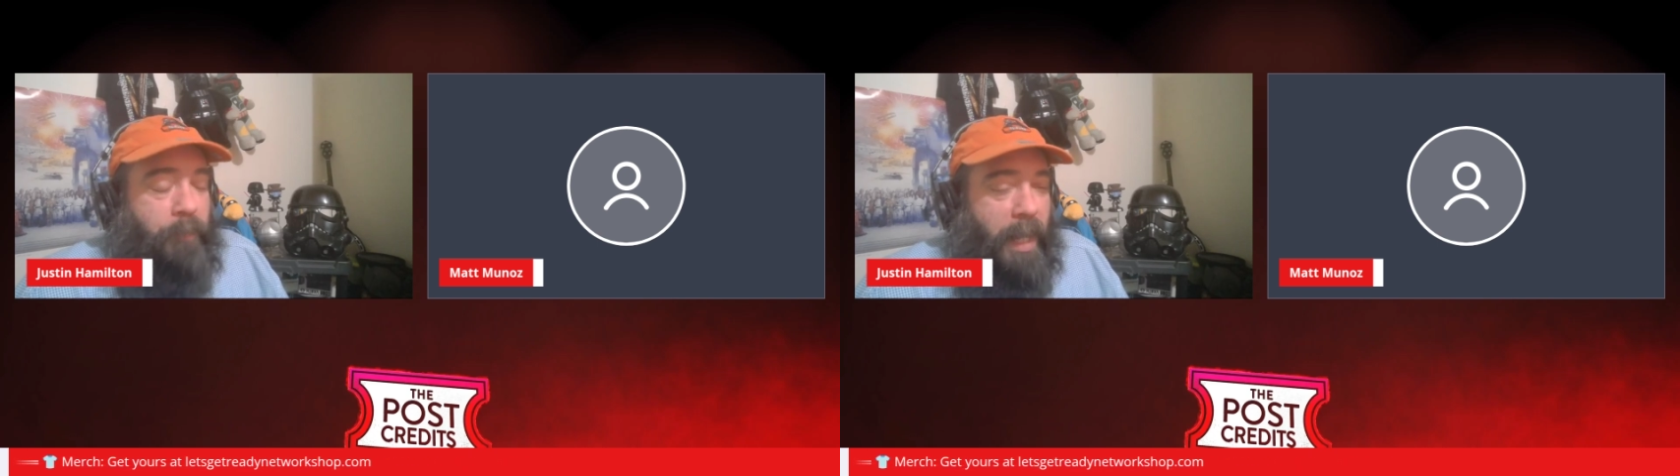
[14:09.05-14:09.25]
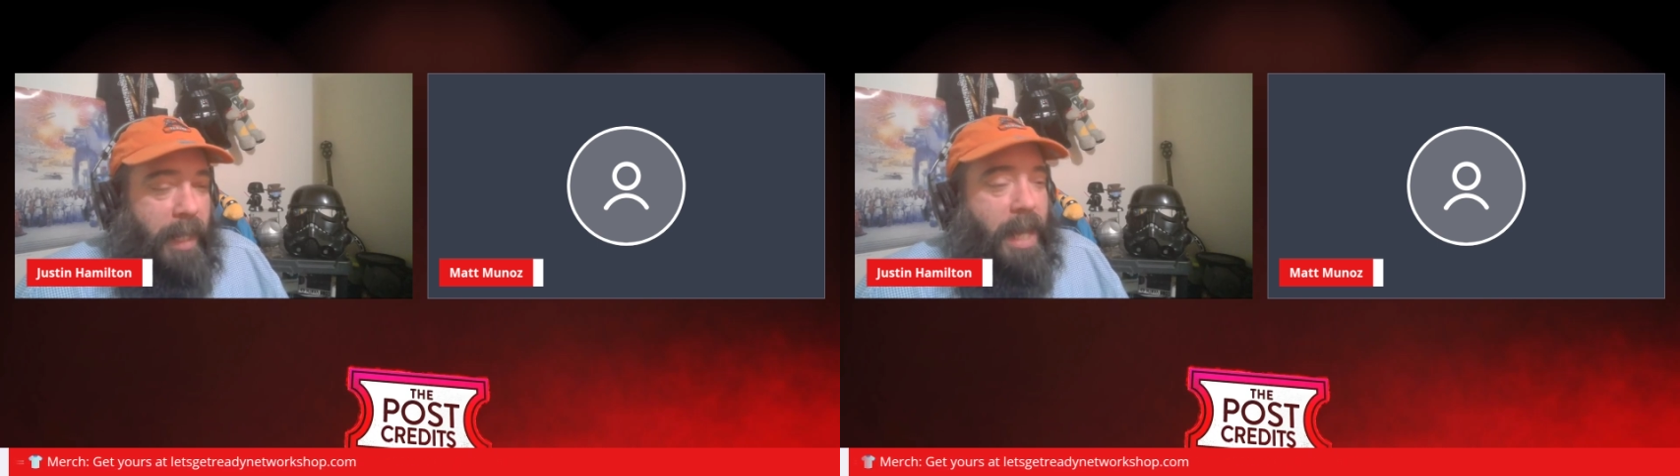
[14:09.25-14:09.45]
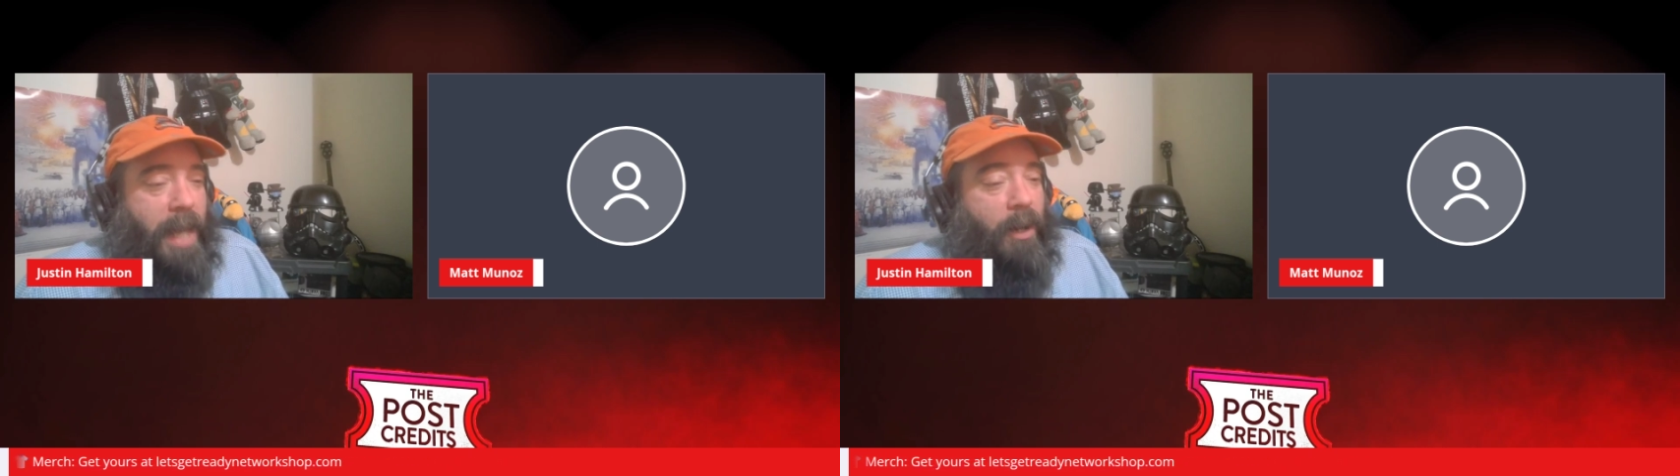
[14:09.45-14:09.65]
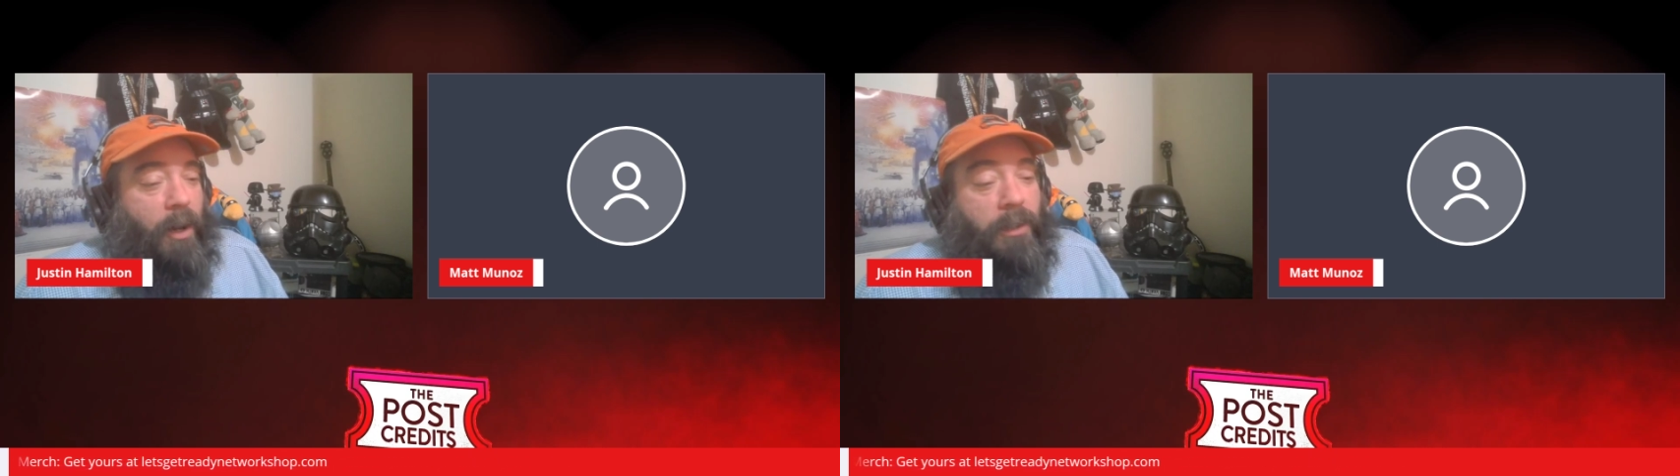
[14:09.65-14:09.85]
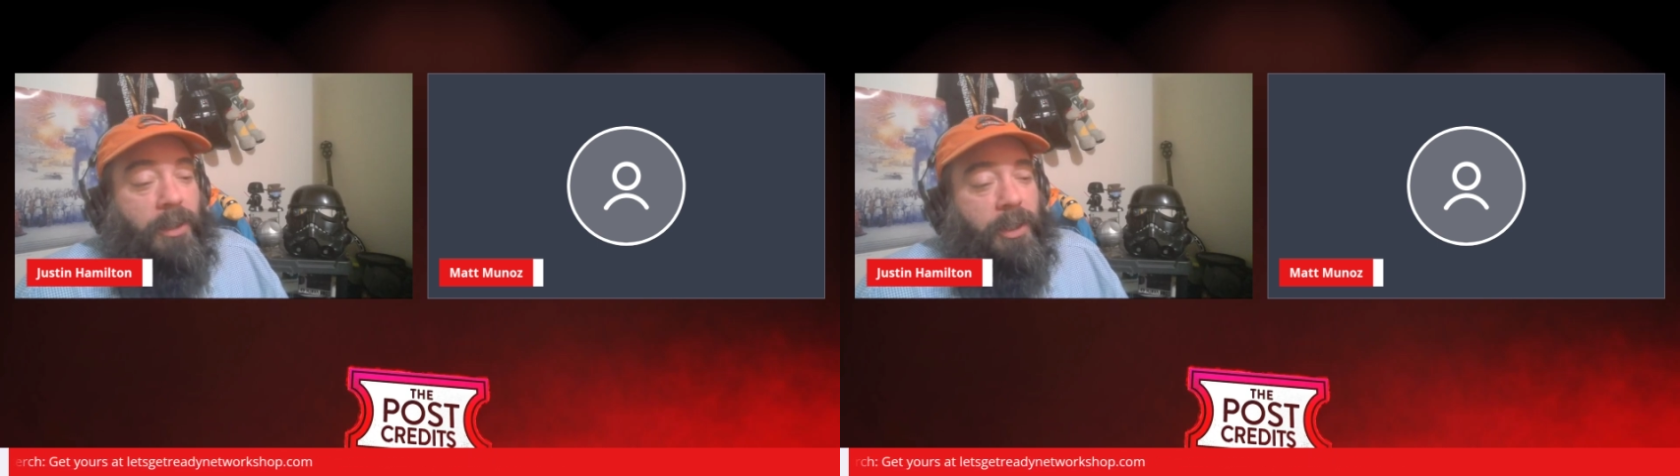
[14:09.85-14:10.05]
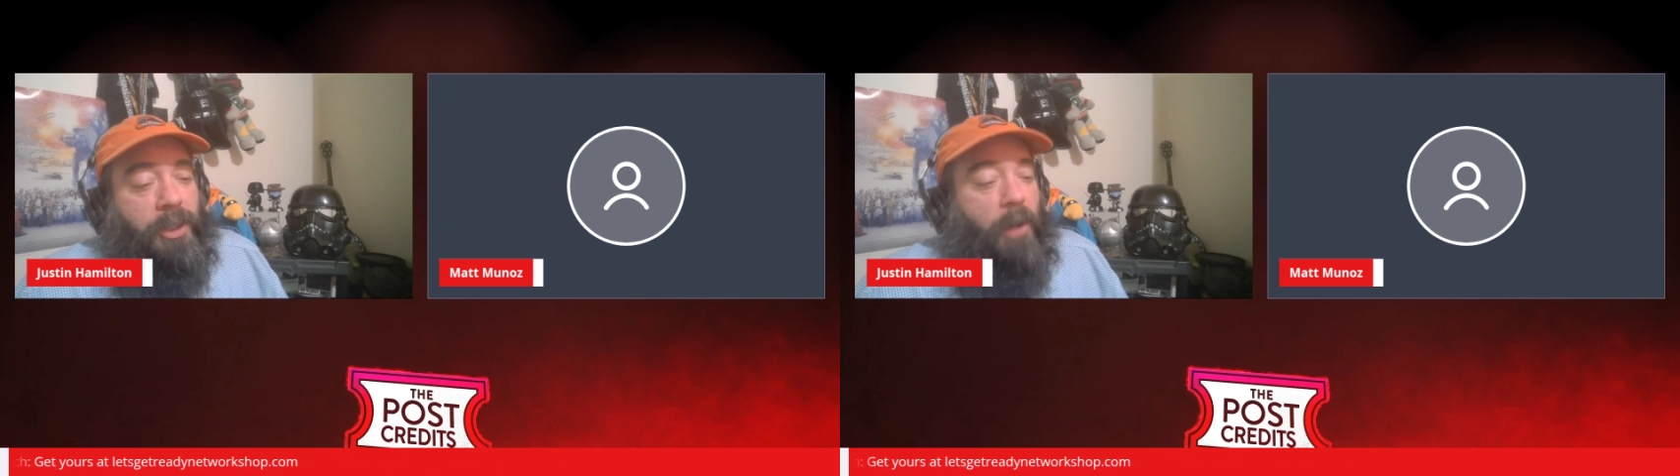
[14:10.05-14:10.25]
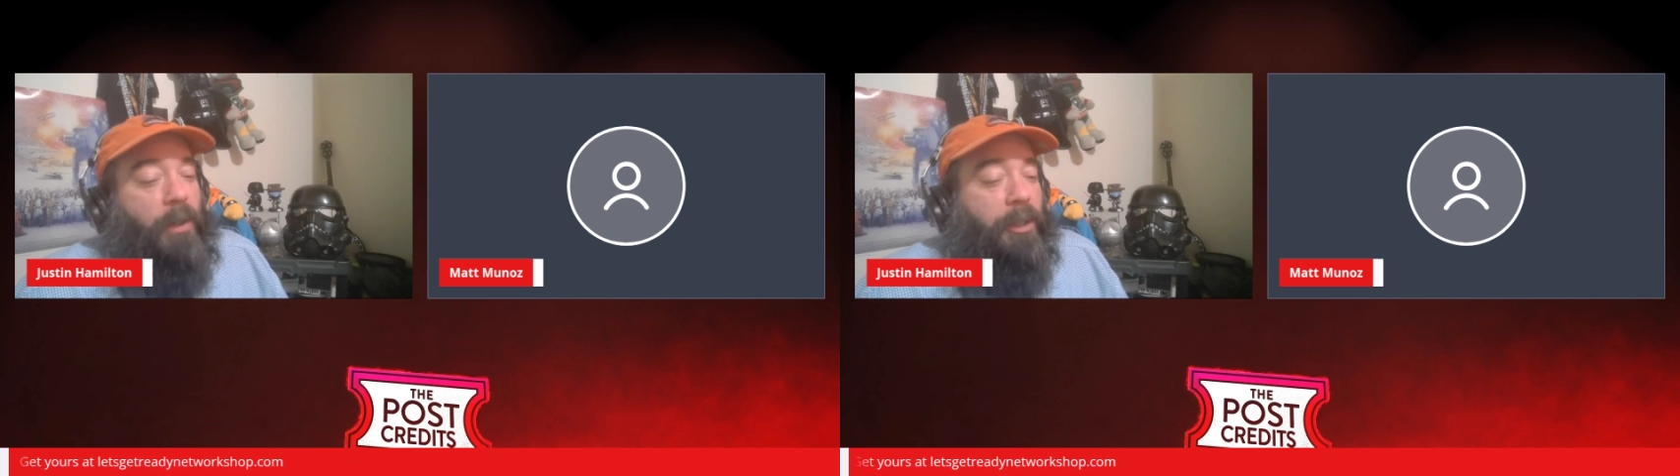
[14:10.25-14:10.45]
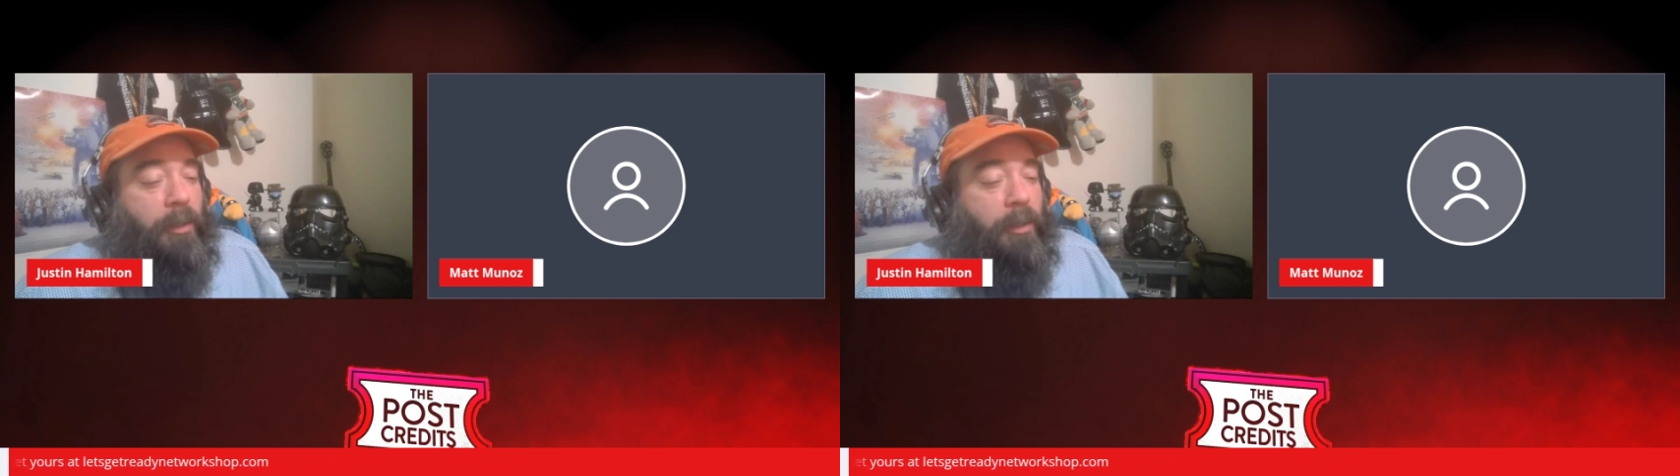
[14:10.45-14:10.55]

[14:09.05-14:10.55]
and kind of hurts the show a little